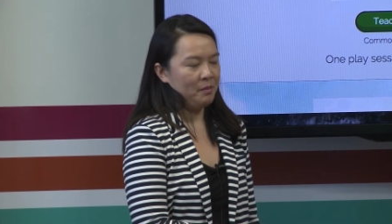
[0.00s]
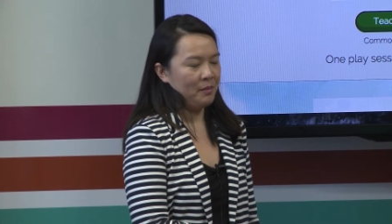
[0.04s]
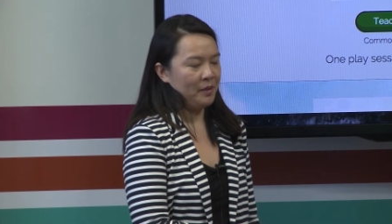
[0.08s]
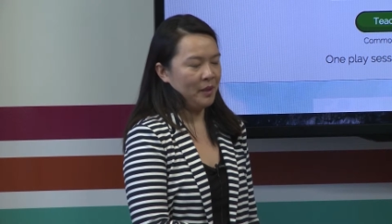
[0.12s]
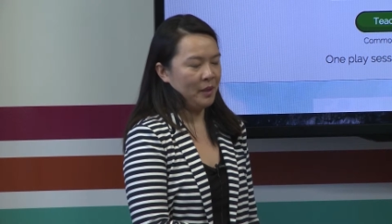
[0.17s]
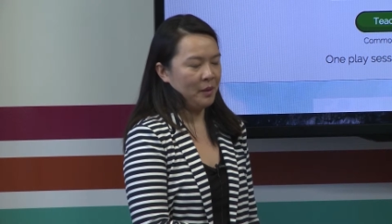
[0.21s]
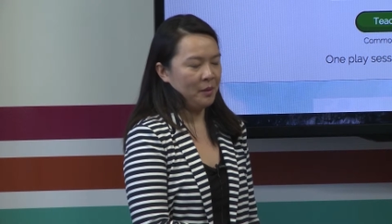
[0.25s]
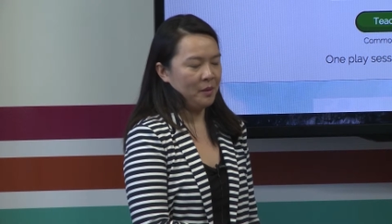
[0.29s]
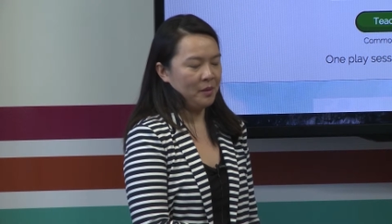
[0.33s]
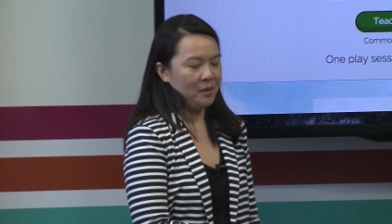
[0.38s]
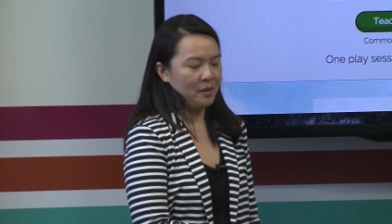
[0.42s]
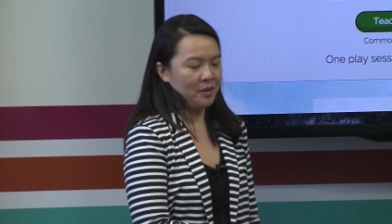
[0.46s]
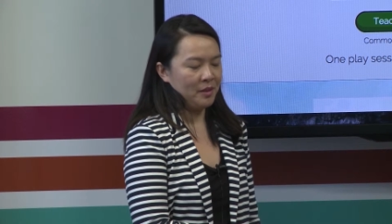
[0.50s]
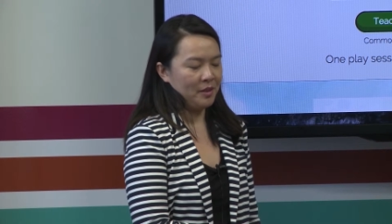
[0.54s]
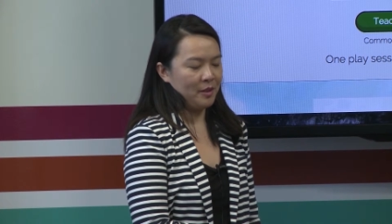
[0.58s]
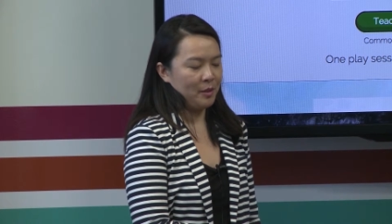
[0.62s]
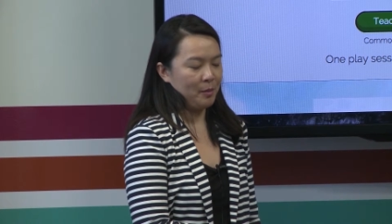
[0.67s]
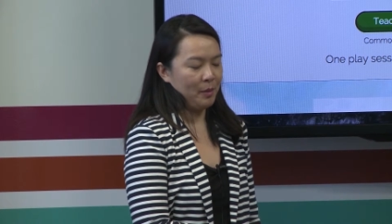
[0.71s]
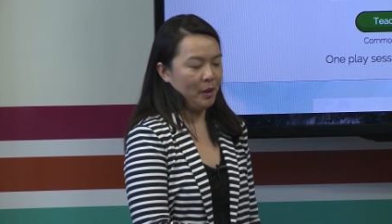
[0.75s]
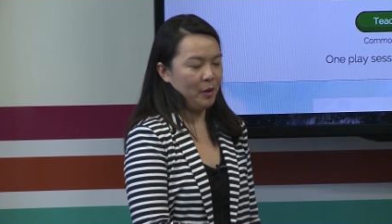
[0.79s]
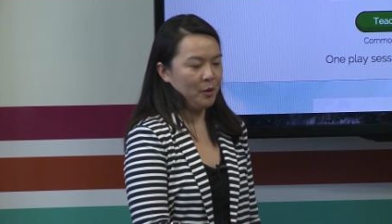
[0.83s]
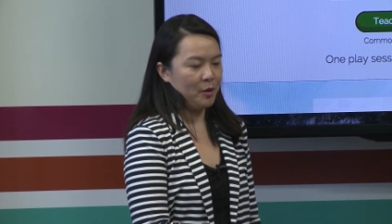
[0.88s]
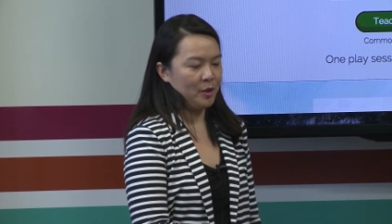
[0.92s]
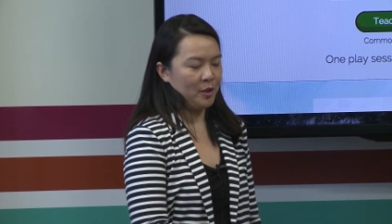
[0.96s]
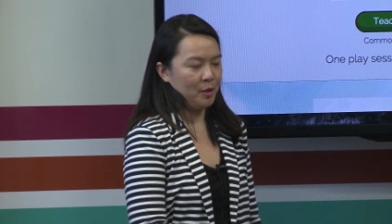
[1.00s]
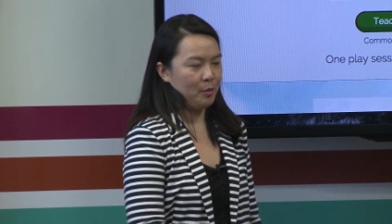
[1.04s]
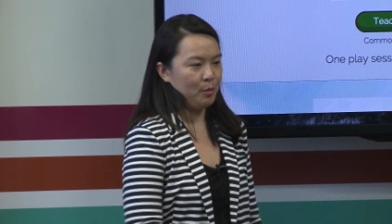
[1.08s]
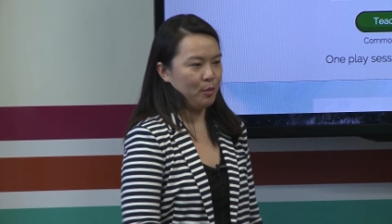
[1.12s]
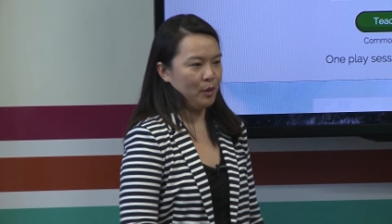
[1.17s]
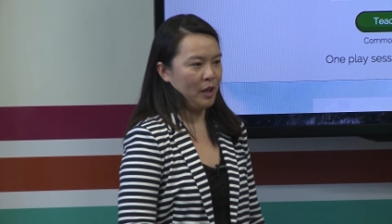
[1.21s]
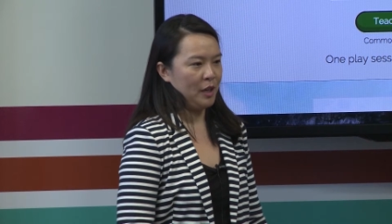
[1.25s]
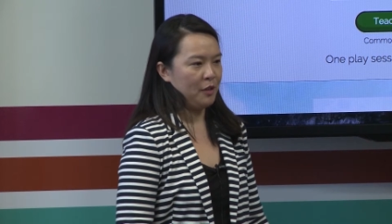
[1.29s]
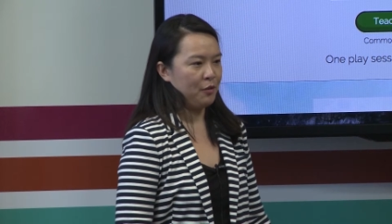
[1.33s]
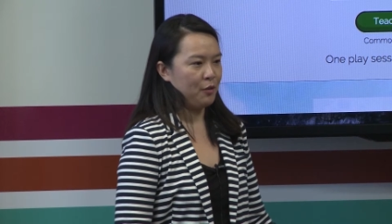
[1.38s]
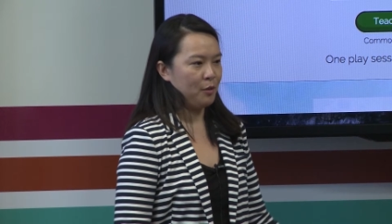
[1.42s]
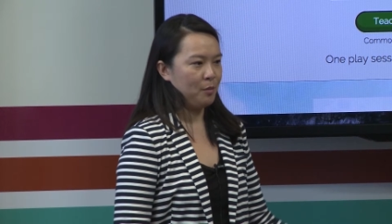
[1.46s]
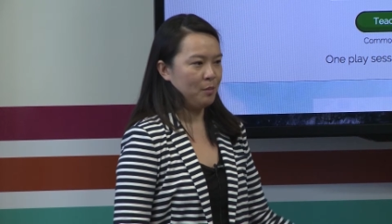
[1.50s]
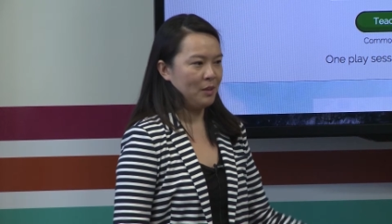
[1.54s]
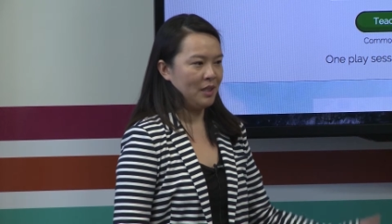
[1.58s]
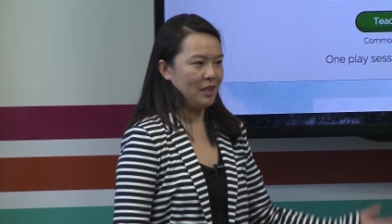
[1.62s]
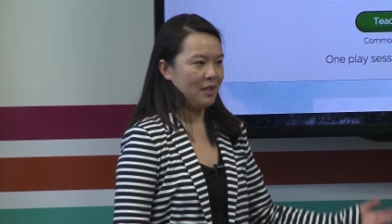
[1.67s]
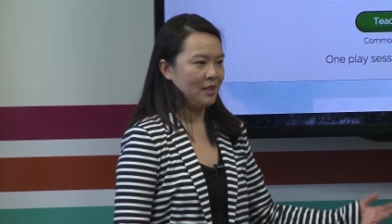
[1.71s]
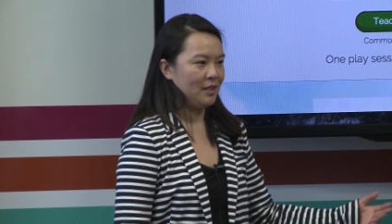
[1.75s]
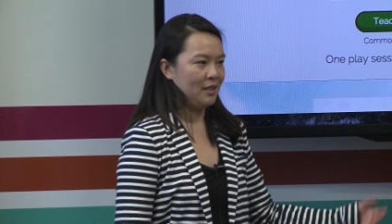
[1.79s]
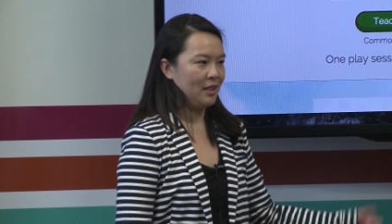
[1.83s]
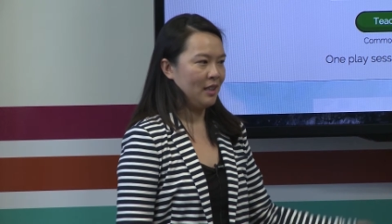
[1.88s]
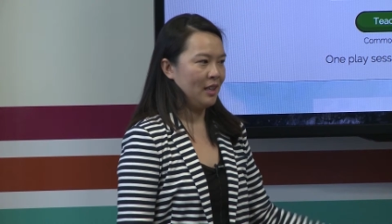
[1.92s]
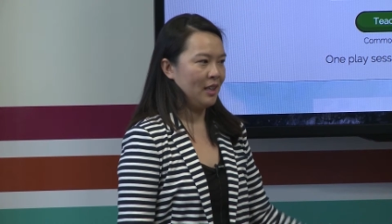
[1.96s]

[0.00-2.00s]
they were supposed to break for pizza,